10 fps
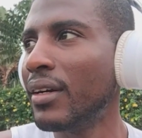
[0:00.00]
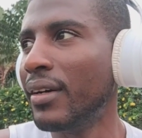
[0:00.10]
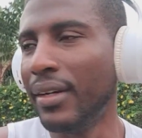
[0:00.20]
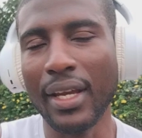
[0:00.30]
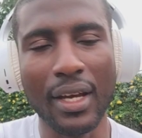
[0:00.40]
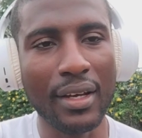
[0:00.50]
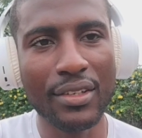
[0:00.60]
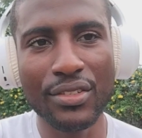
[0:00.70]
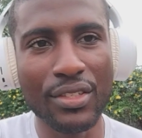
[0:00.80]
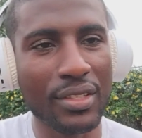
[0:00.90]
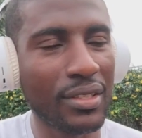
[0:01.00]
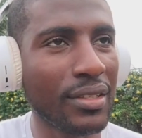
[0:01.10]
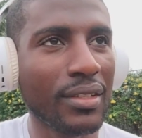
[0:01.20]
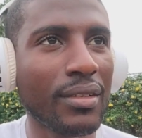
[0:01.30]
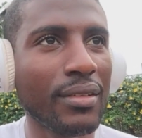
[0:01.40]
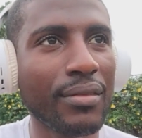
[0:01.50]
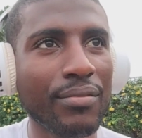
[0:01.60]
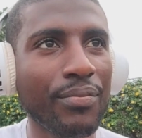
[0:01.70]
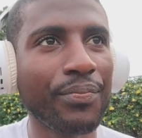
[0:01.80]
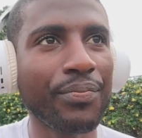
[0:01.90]
it's just
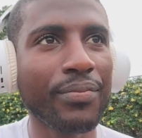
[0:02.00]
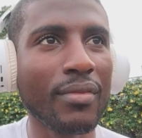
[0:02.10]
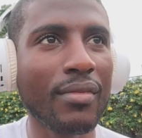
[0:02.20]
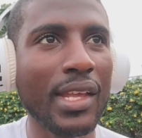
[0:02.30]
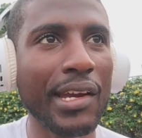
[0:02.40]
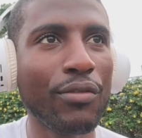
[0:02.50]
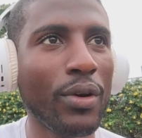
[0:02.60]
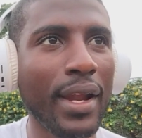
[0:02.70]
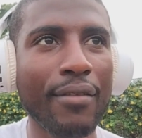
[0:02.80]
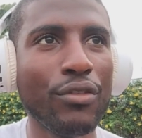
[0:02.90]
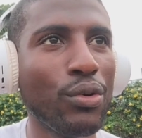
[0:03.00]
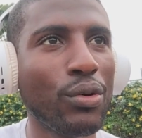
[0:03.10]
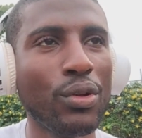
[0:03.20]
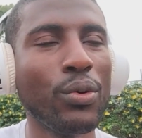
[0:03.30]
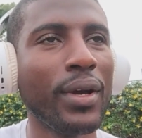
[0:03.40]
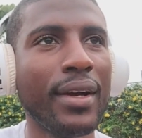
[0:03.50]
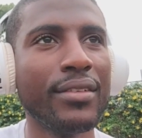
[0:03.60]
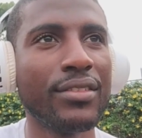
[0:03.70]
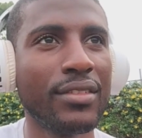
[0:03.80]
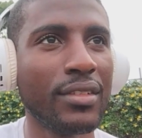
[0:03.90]
everyone have no clue,
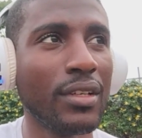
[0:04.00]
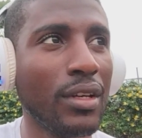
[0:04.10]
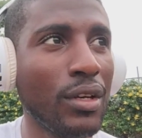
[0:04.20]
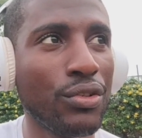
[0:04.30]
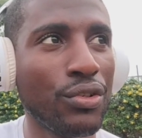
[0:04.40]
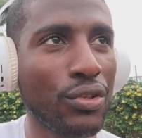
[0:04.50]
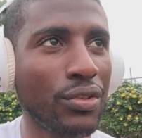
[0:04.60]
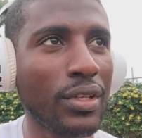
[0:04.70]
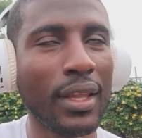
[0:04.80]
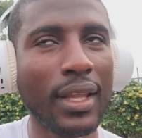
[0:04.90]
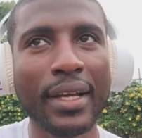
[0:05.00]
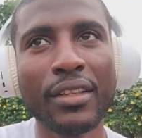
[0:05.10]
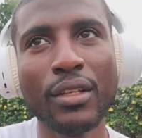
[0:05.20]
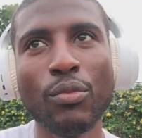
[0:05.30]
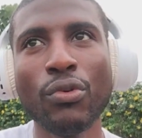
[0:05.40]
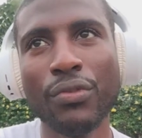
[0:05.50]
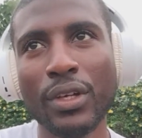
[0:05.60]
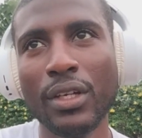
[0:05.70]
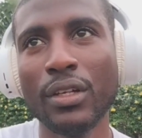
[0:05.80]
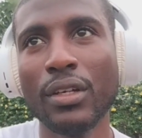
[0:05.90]
guys. Just like the
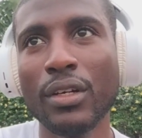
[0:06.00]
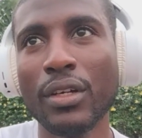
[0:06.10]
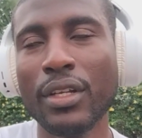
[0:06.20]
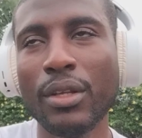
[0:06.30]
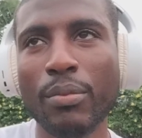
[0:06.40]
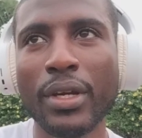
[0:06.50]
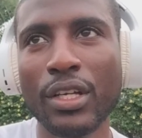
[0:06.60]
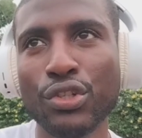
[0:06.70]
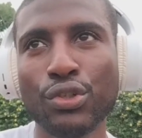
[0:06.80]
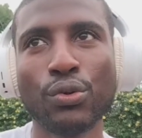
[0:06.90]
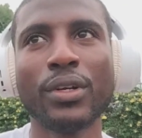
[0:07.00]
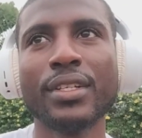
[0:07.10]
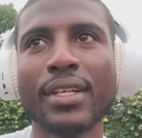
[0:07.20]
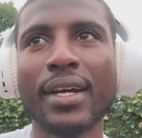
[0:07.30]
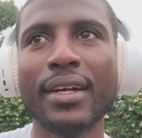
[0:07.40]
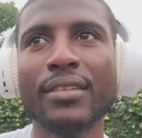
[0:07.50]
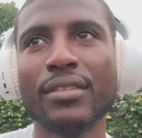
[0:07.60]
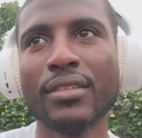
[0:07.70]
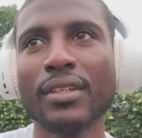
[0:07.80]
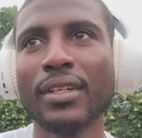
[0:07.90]
movie The Big Shorts, guys.
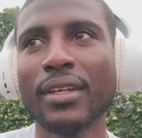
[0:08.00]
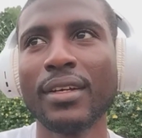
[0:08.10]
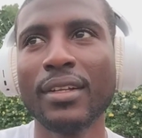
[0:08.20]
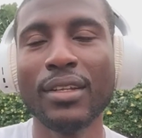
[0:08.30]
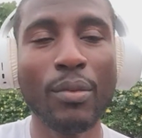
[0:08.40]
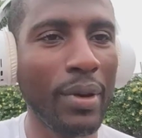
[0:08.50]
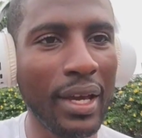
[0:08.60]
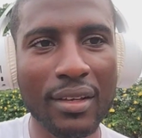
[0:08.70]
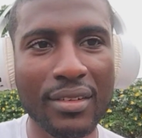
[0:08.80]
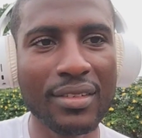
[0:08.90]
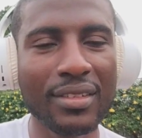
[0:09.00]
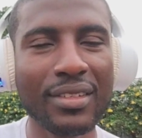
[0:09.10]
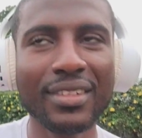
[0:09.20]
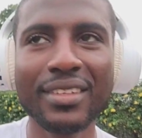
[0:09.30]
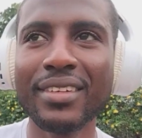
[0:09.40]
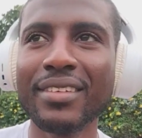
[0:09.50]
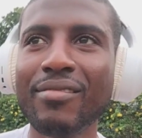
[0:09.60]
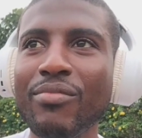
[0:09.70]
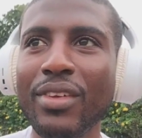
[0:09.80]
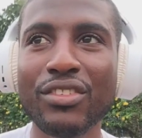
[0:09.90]
The banks,
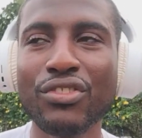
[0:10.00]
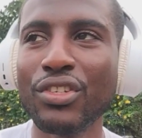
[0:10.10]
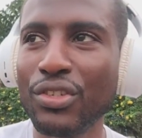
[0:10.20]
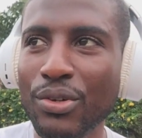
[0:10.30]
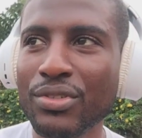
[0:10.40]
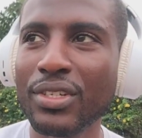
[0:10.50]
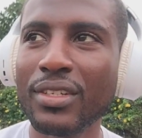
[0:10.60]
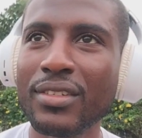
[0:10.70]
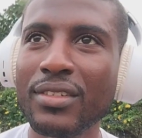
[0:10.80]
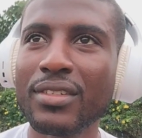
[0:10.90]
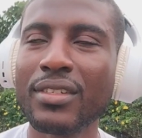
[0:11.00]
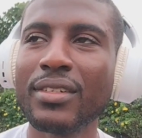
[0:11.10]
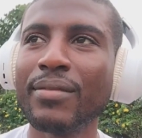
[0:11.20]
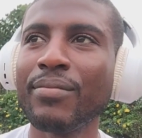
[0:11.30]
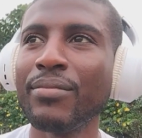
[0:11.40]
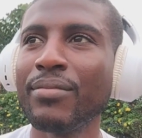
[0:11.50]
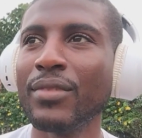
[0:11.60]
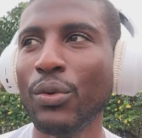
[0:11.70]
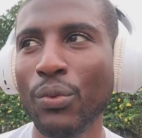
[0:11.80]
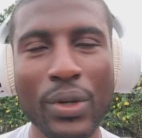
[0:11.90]
institutions,
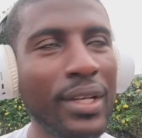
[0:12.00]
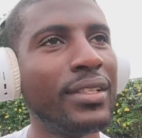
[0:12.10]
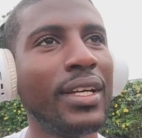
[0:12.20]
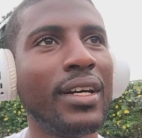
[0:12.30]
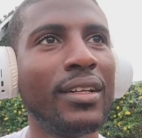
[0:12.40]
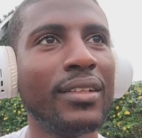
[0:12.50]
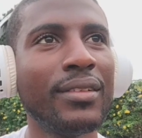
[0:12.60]
retail,